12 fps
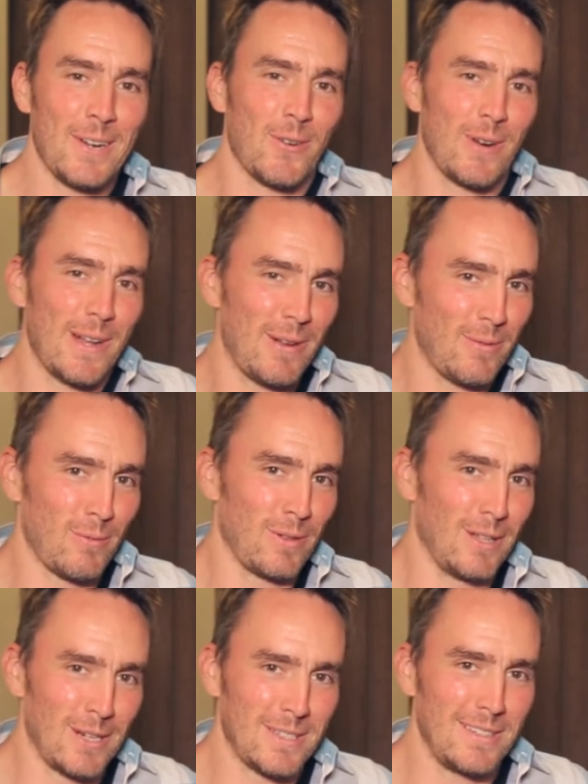had already
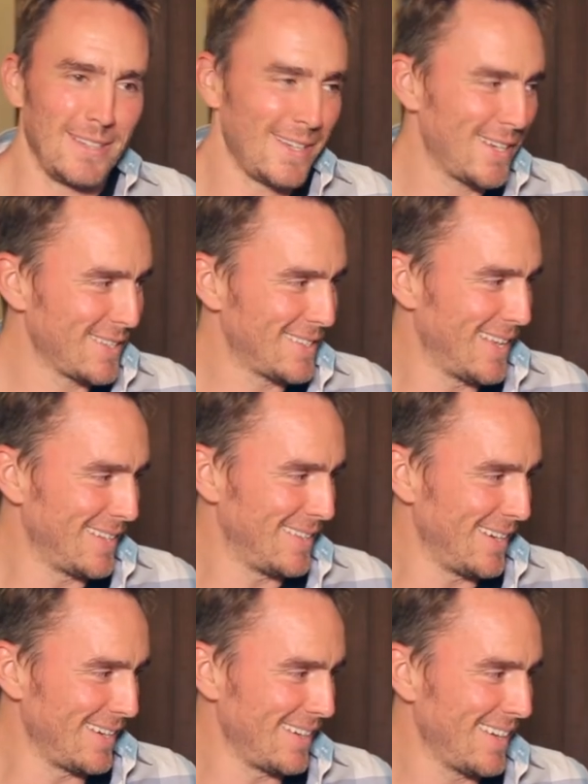reluctantly kissed that
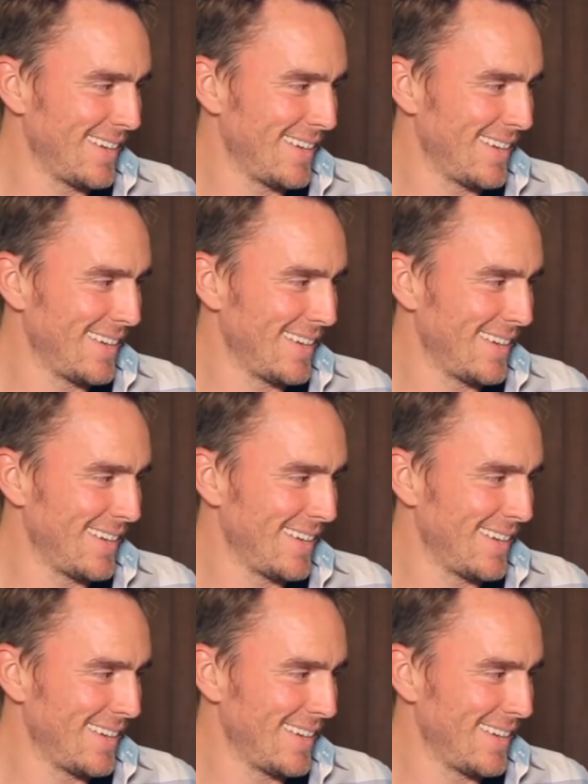thing,